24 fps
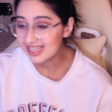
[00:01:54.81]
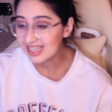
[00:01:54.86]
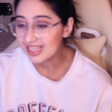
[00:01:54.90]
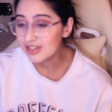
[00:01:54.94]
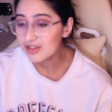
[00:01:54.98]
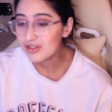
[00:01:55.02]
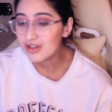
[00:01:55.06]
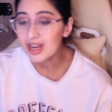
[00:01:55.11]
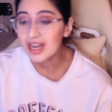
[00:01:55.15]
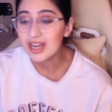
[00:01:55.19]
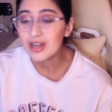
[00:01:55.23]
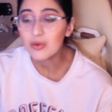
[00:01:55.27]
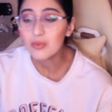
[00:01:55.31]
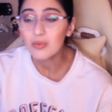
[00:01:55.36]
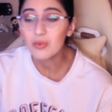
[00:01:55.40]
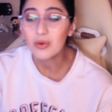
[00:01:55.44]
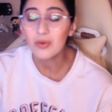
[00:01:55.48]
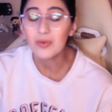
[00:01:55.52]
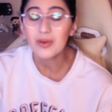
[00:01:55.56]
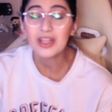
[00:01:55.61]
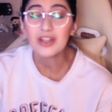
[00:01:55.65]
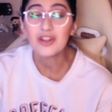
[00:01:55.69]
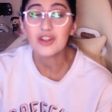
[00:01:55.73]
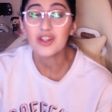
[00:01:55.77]
And he tried
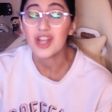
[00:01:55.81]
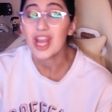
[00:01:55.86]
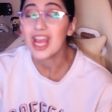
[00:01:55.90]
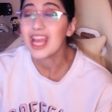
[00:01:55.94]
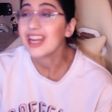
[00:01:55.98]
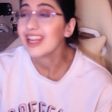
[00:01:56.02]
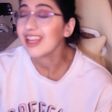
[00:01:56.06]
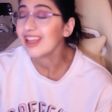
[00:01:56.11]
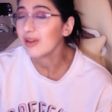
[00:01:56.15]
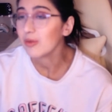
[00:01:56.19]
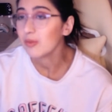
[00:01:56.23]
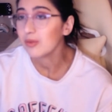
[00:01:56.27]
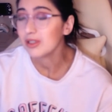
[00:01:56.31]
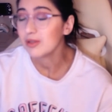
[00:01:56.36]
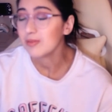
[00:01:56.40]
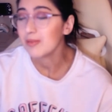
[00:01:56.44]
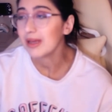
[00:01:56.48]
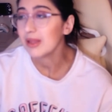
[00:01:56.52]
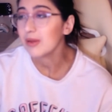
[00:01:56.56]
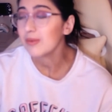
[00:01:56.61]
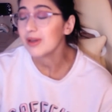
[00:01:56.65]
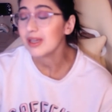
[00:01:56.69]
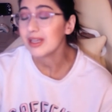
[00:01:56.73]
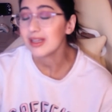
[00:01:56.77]
wooing Shani, which
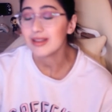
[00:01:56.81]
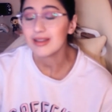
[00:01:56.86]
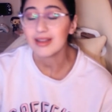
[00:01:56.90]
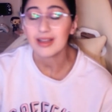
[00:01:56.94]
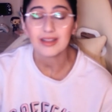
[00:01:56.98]
by the way,